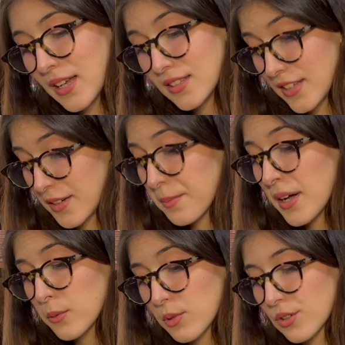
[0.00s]
Take my
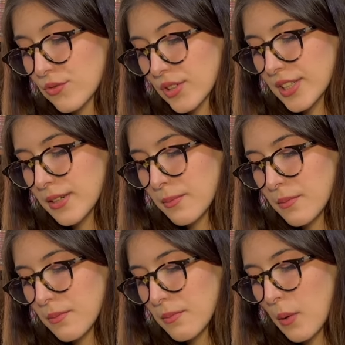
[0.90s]
word for it,
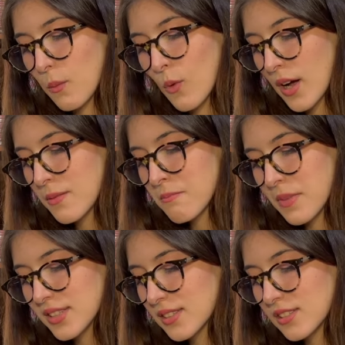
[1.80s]
but one
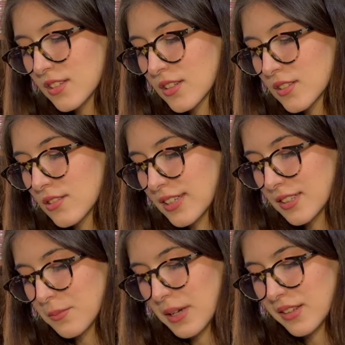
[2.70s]
mustn't
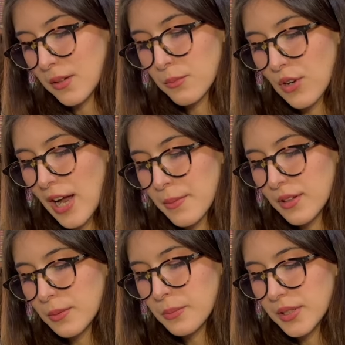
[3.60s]
underestimate the primal
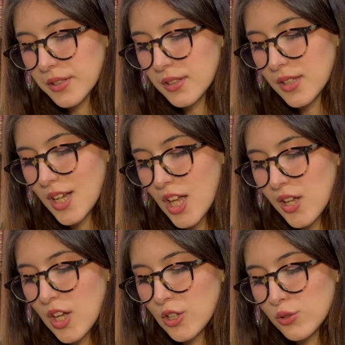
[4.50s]
appeal
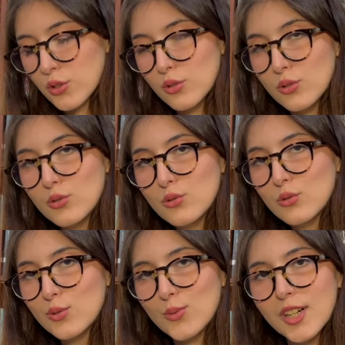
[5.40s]
to
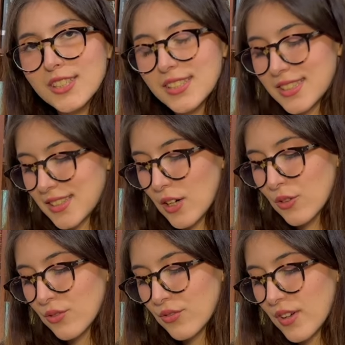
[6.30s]
lose
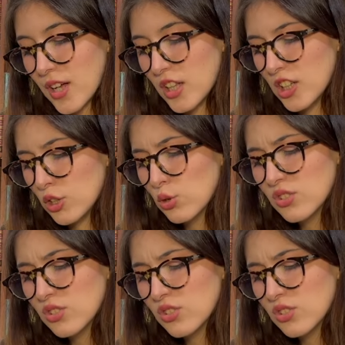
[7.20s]
oneself, lose